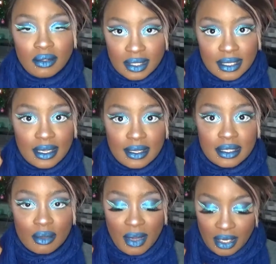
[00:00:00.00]
this
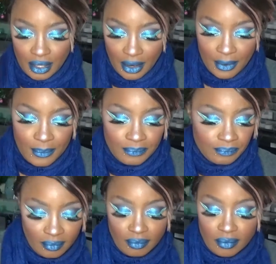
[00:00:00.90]
is the way to go.
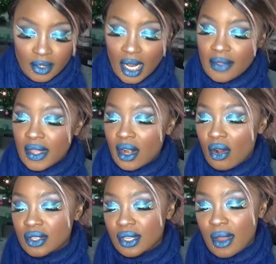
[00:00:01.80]
And then
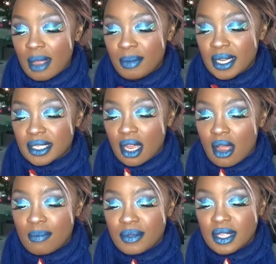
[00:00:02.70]
also I picked
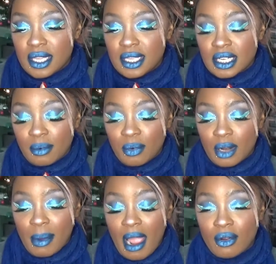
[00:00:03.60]
up the Double
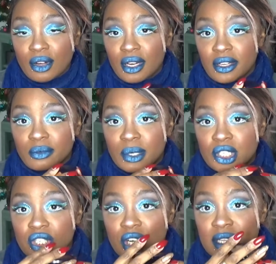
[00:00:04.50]
Wear Powder in
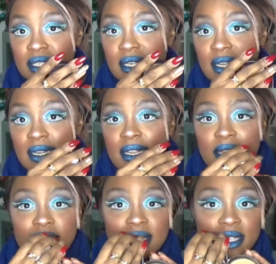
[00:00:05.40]
Rich Chestnut.
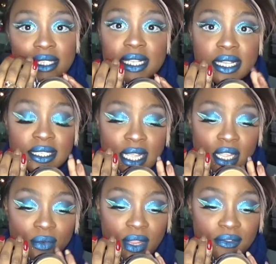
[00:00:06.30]
This is a
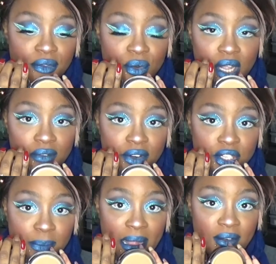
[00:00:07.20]
great full
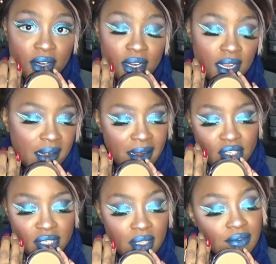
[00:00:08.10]
coverage powder, and I
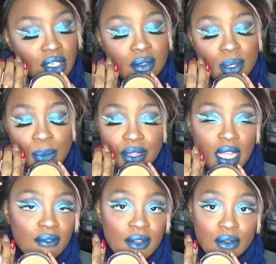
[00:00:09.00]
just love to use it with
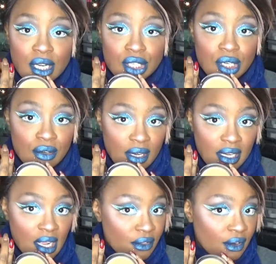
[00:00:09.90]
that foundation or
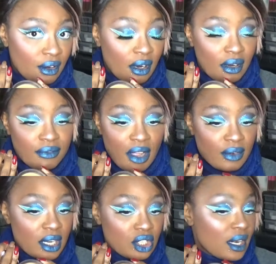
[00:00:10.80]
any other
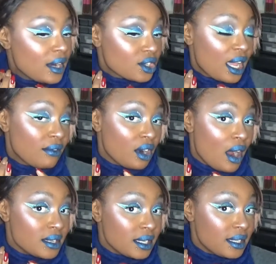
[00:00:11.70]
foundation. I actually have it
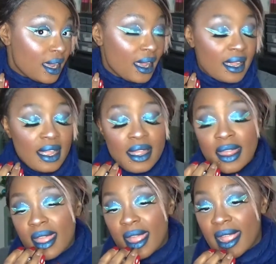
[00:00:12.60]
on today,
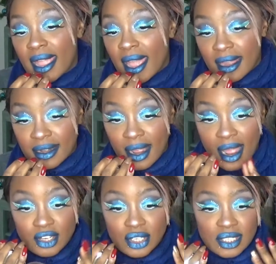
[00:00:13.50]
and
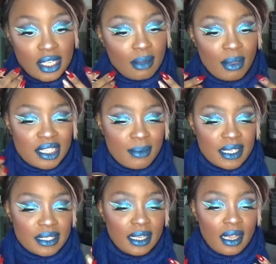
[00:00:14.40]
I just think it makes my
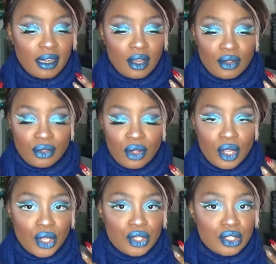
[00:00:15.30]
skin
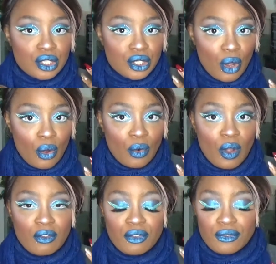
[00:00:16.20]
look
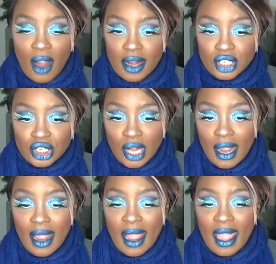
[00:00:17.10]
so fresh
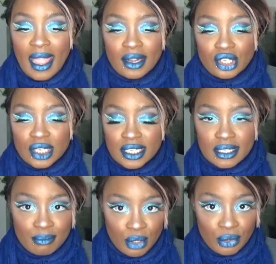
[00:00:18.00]
and just
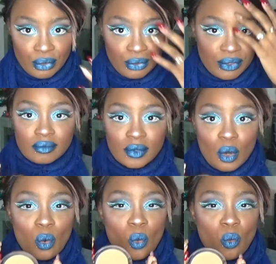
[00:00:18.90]
smooth
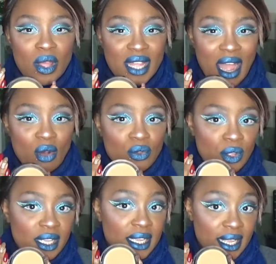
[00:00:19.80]
without
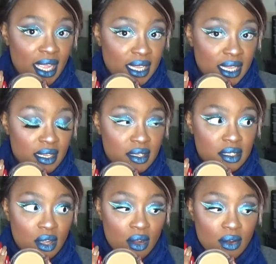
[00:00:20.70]
looking cakey.
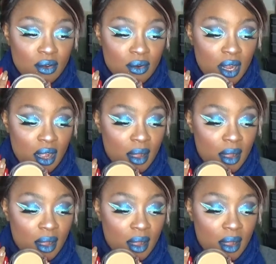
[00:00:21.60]
So